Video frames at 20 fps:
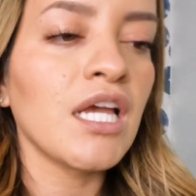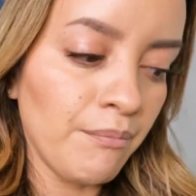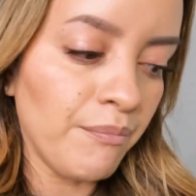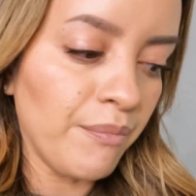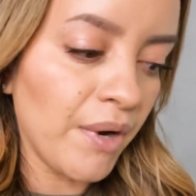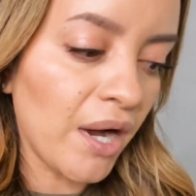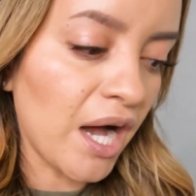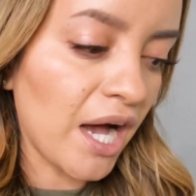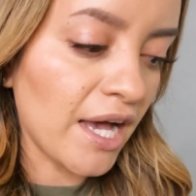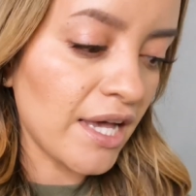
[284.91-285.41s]

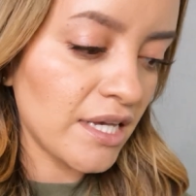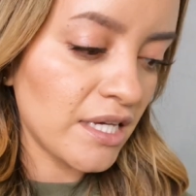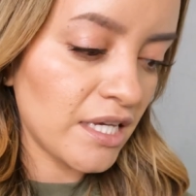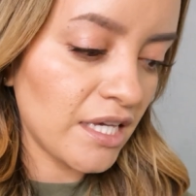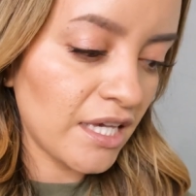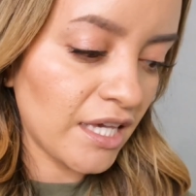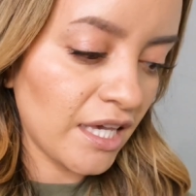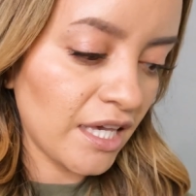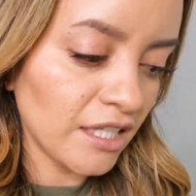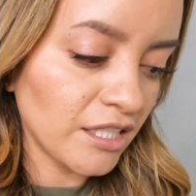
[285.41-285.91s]
but
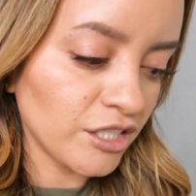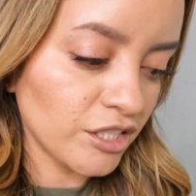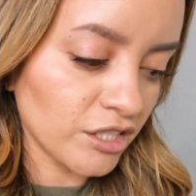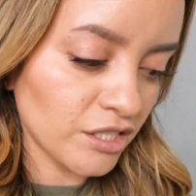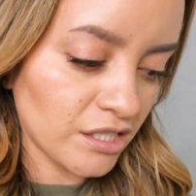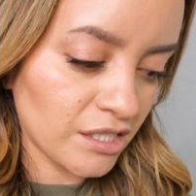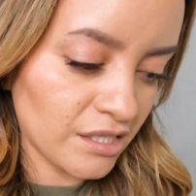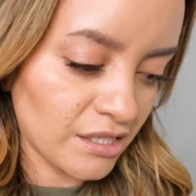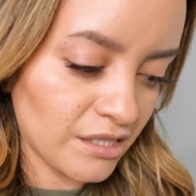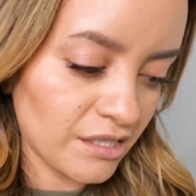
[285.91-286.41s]

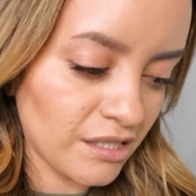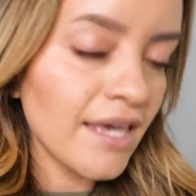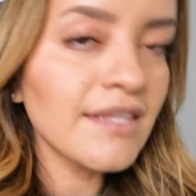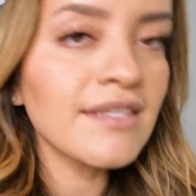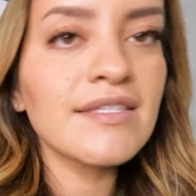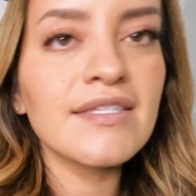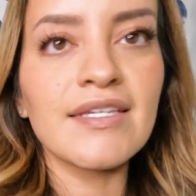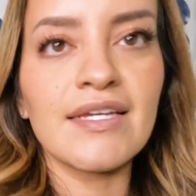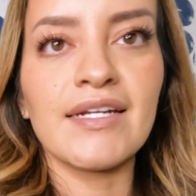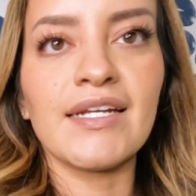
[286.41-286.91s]

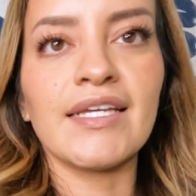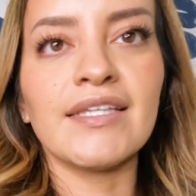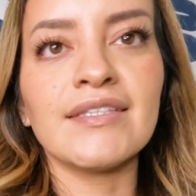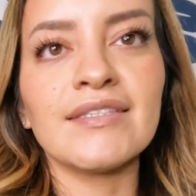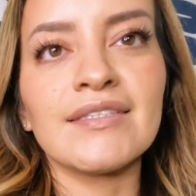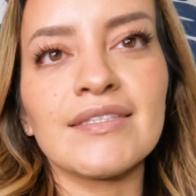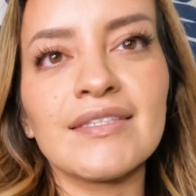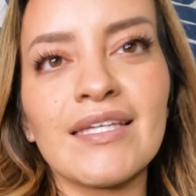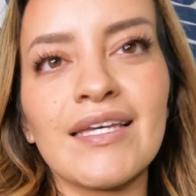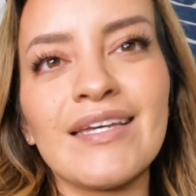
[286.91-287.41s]
it
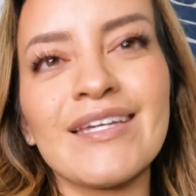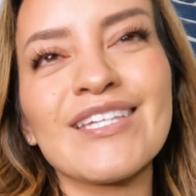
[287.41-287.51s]
didn't.